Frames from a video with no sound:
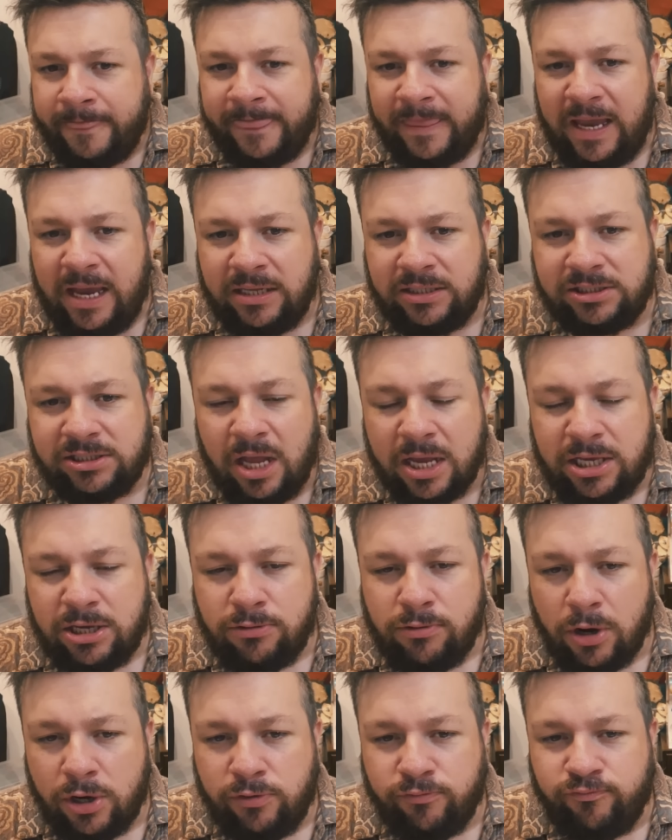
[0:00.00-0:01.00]
It's like
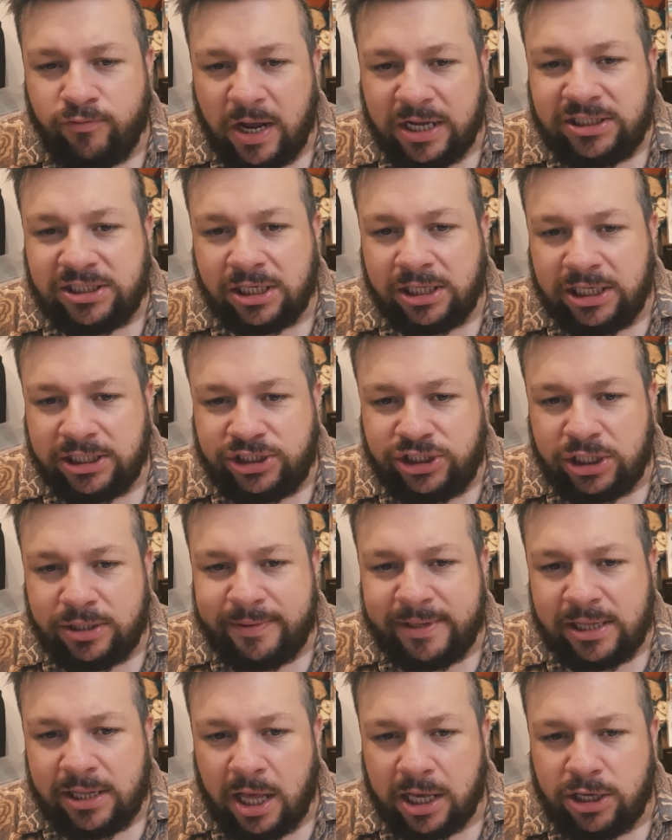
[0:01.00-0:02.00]
you're on a... It's
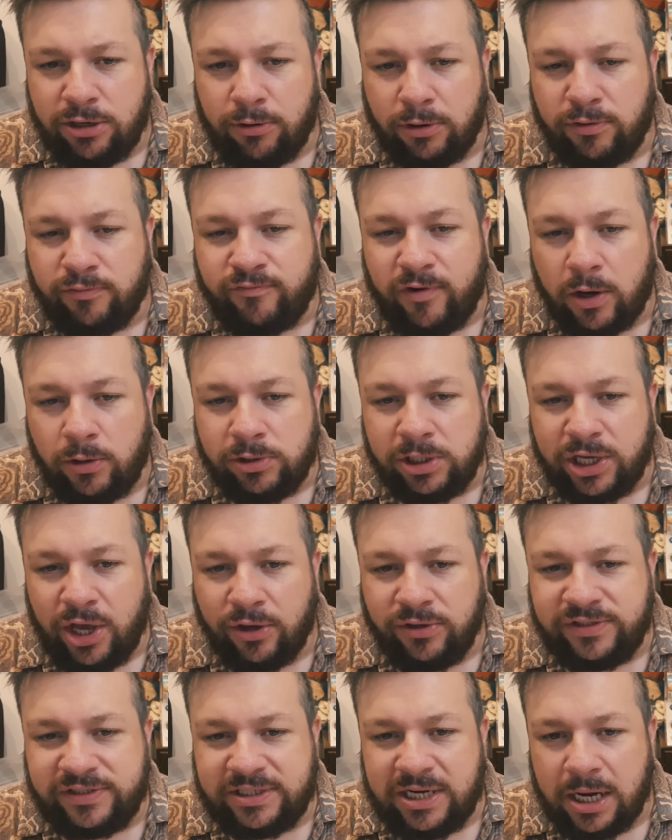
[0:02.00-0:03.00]
legitimately like you're on a roller
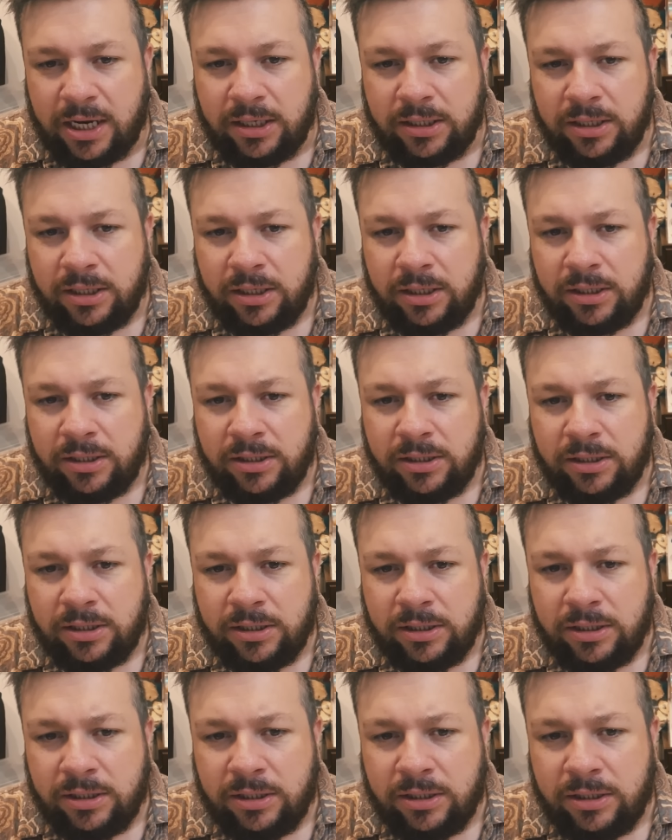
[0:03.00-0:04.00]
coaster.
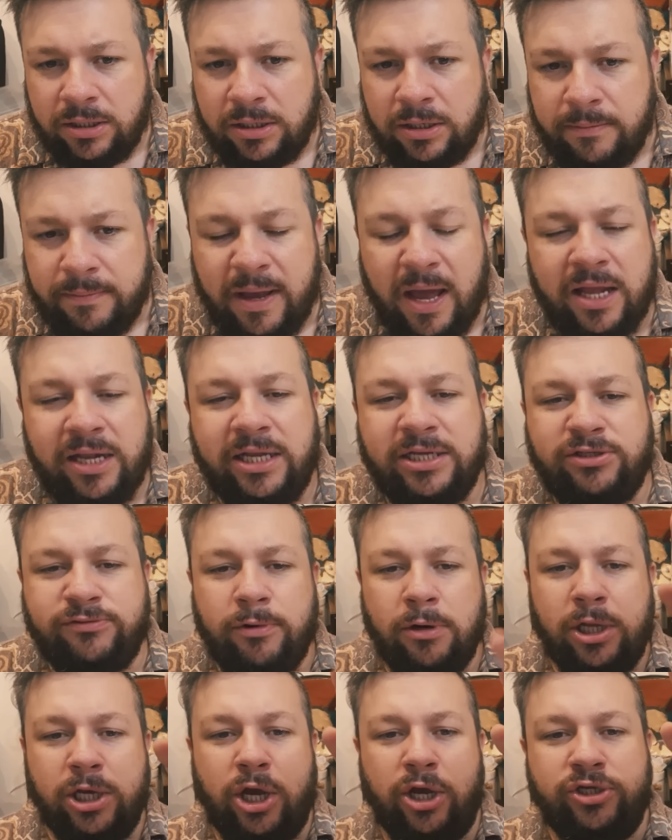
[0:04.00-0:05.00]
But at least
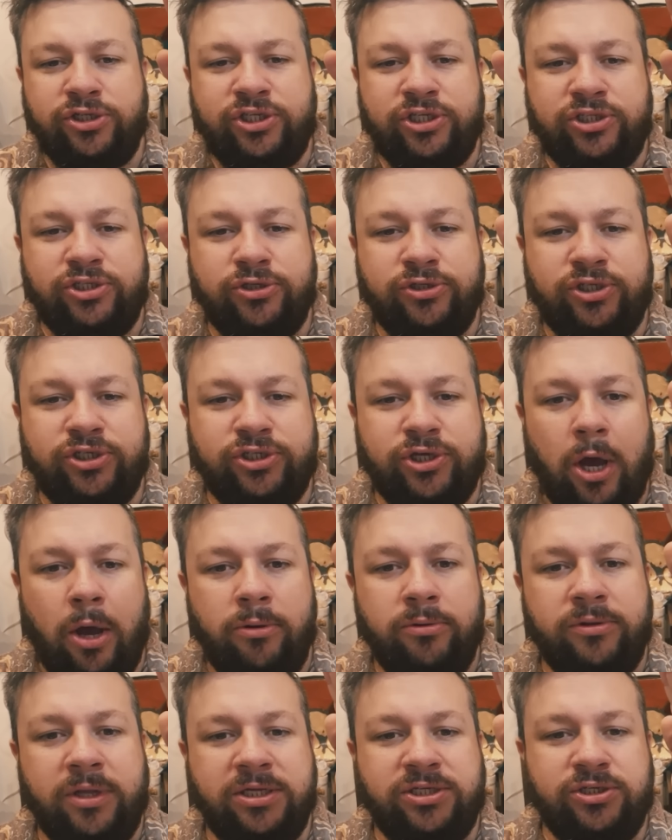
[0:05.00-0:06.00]
roller coasters should just
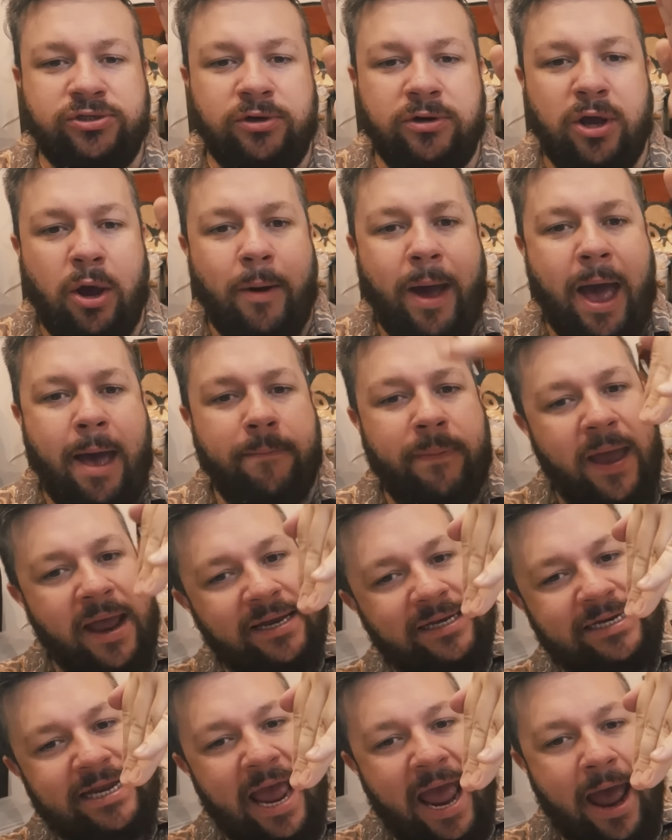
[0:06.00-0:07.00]
go... They just sort of go up
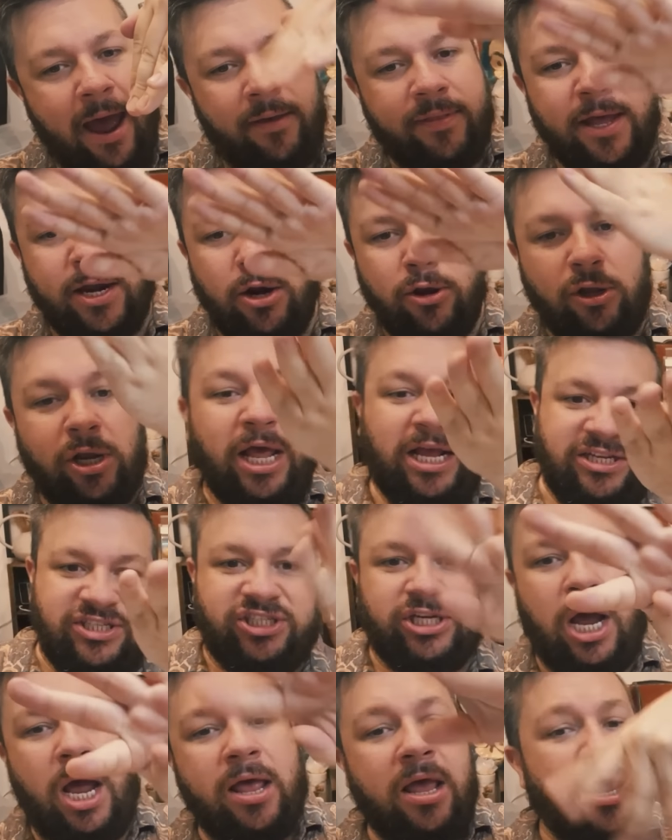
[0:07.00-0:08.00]
and down. They don't go like...
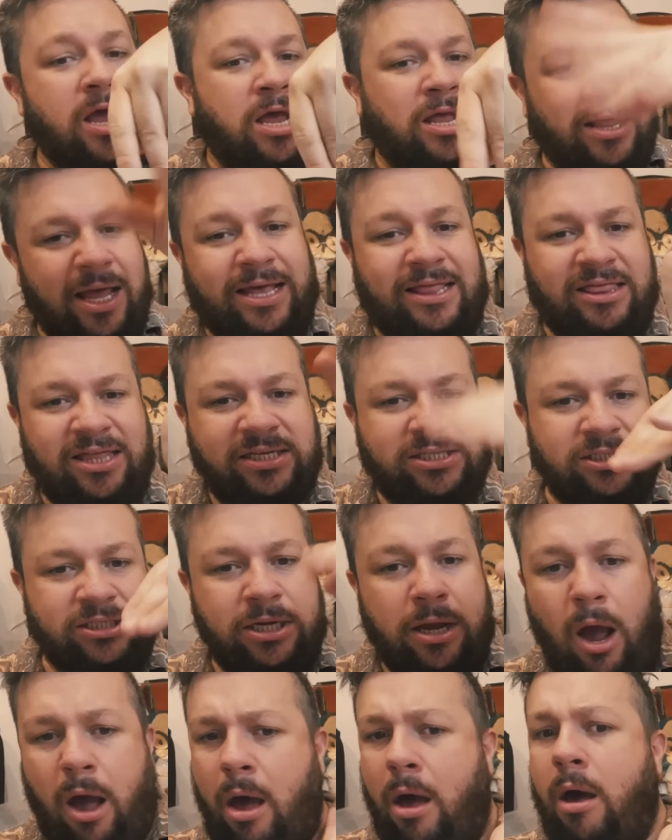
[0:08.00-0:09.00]
So, like this...
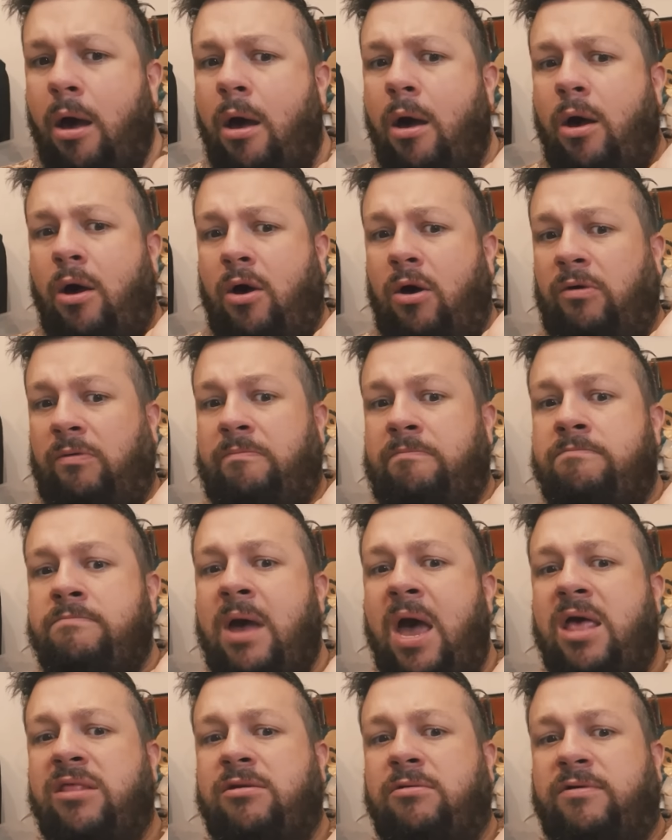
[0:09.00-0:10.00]
Oh,
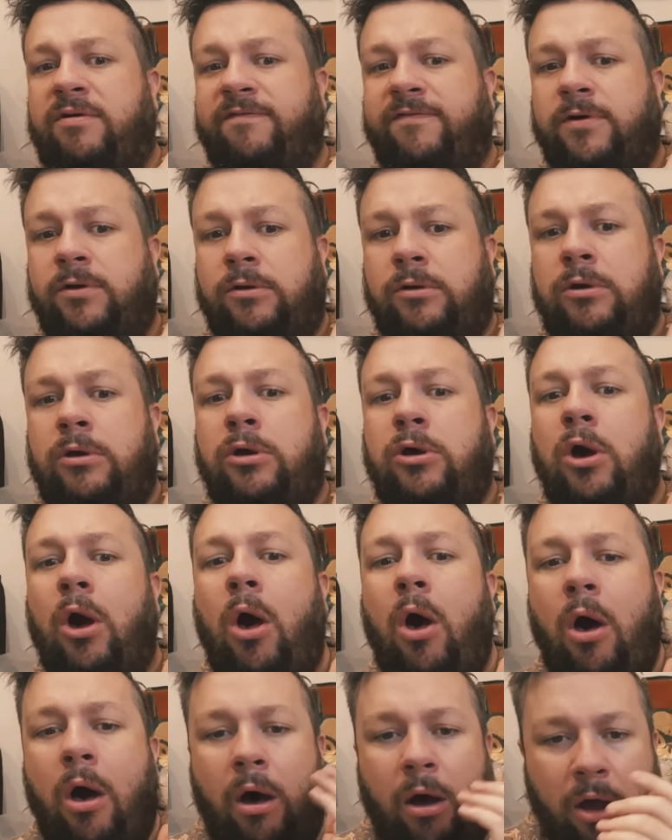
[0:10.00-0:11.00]
mother of
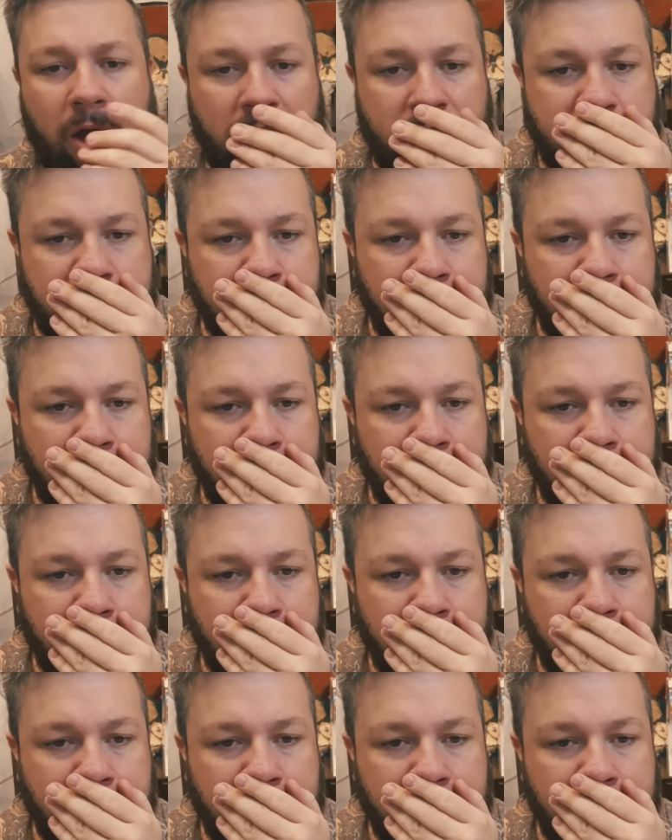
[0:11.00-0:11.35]
God.